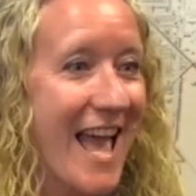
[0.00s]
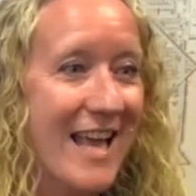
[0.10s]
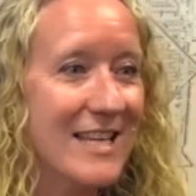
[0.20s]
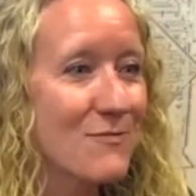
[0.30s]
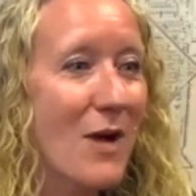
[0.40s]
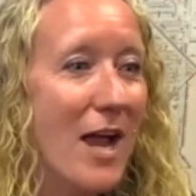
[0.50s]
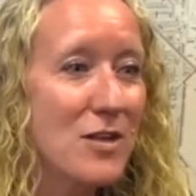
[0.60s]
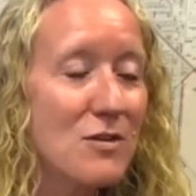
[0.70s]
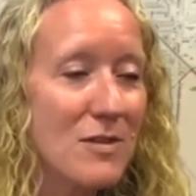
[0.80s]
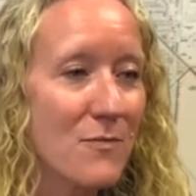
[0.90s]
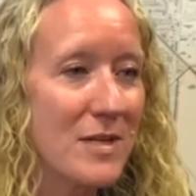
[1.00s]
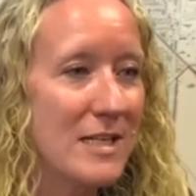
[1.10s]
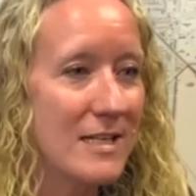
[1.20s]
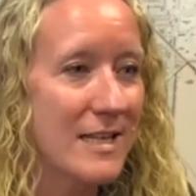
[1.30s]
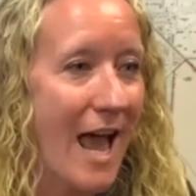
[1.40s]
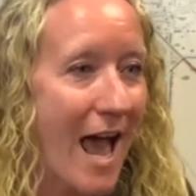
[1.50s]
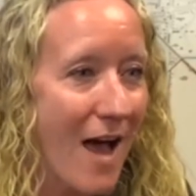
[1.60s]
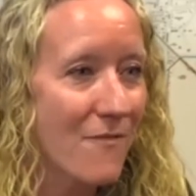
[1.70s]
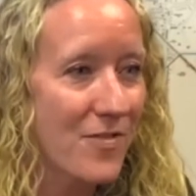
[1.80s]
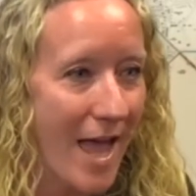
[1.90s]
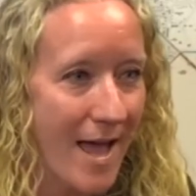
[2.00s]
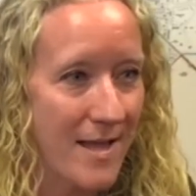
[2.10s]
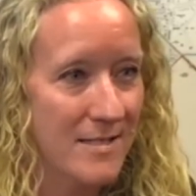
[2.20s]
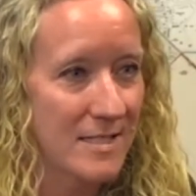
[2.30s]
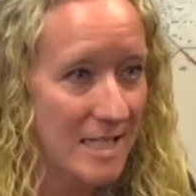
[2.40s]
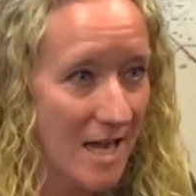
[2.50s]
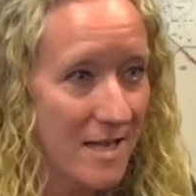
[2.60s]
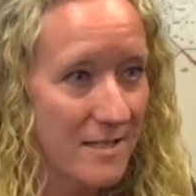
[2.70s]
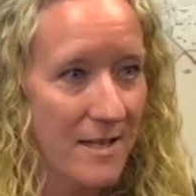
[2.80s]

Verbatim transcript: because I knew that we needed to have that done,